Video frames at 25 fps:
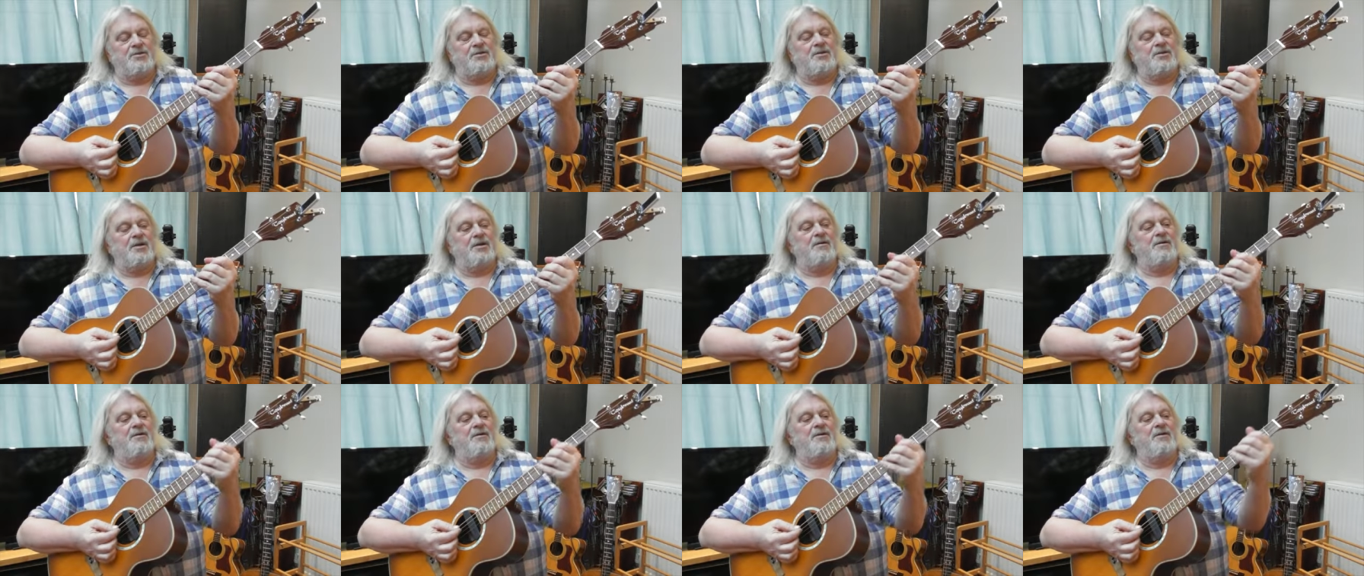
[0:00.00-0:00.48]
of
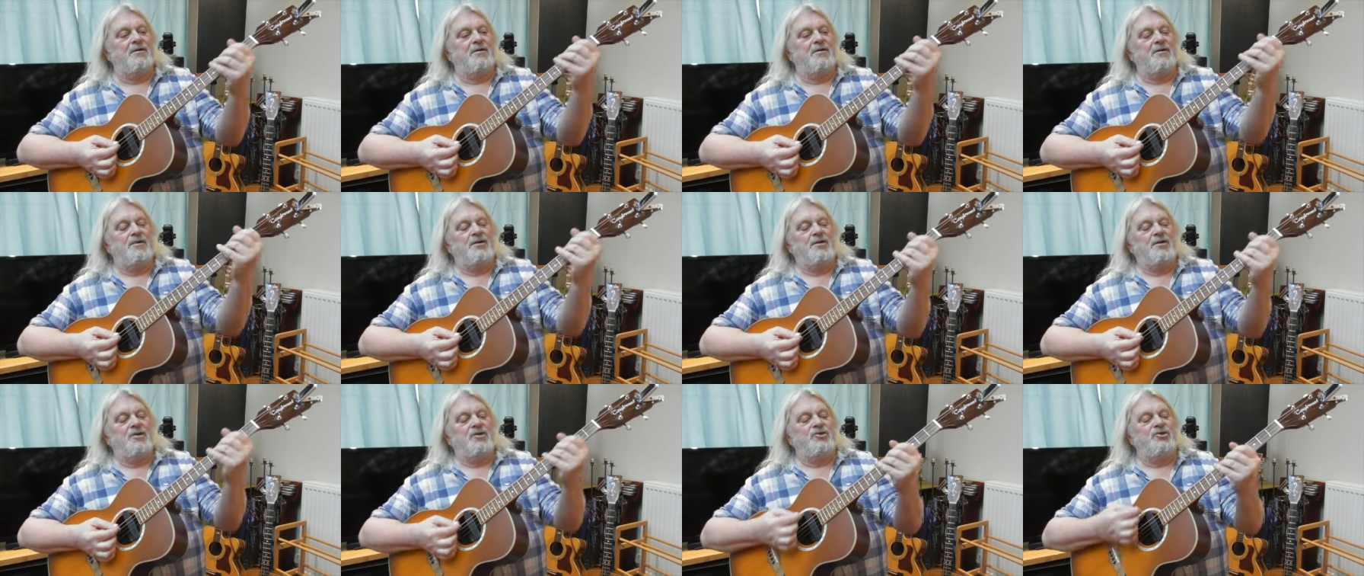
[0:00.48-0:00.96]
course, are
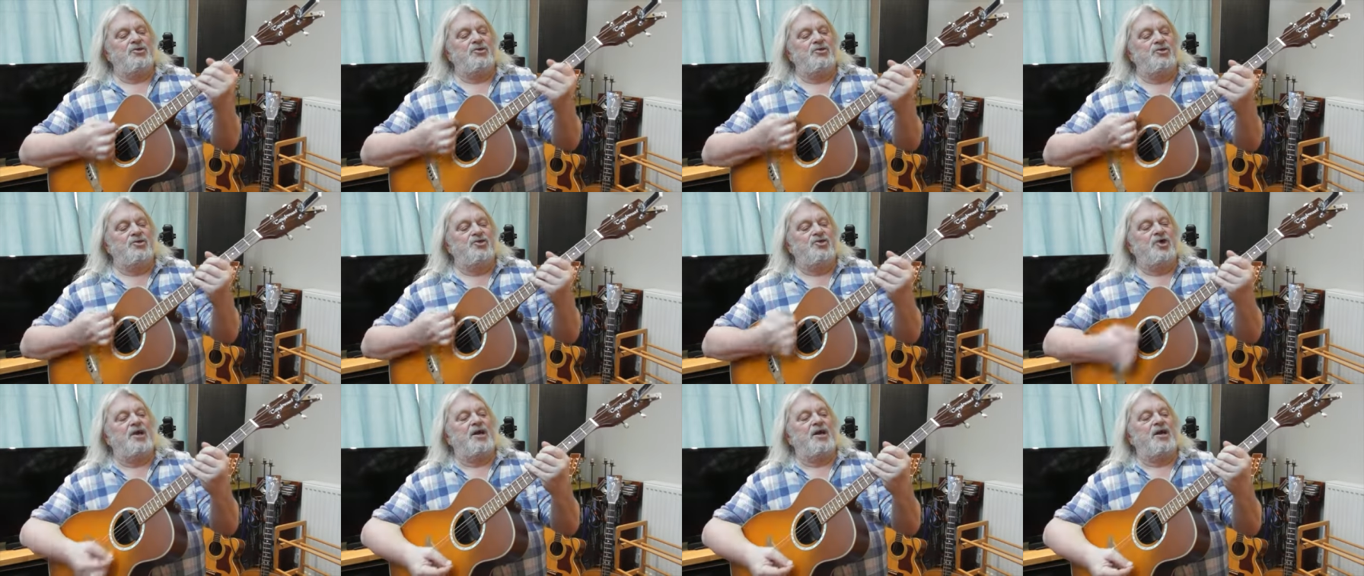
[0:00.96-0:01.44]
then
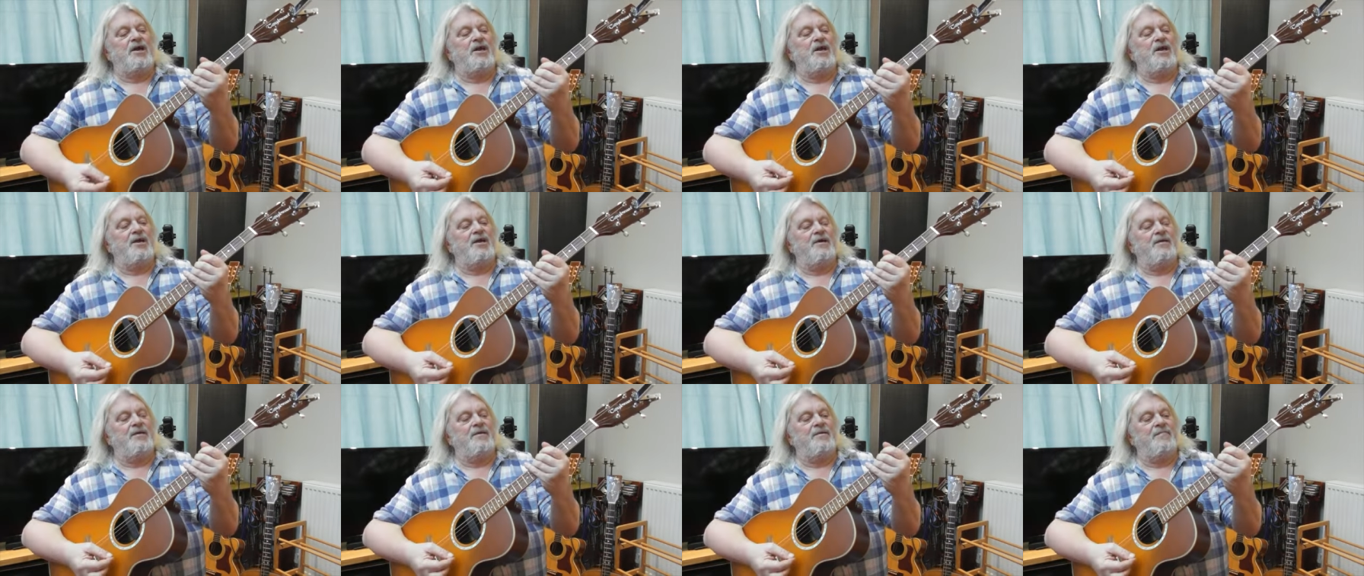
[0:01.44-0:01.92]

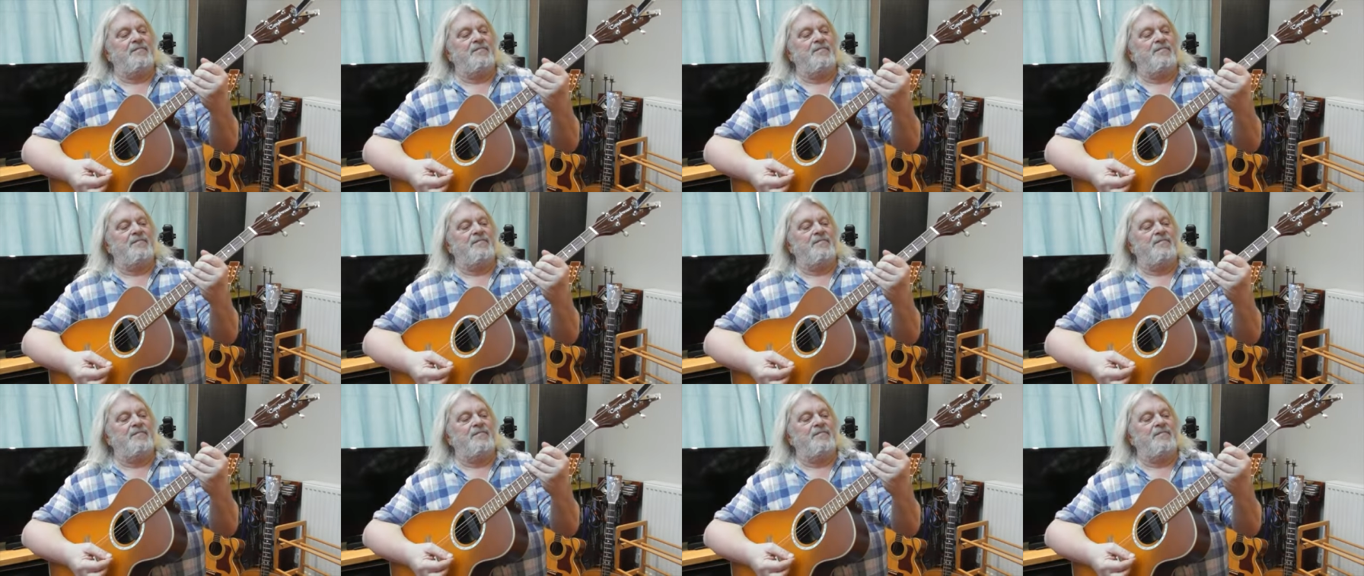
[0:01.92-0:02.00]
G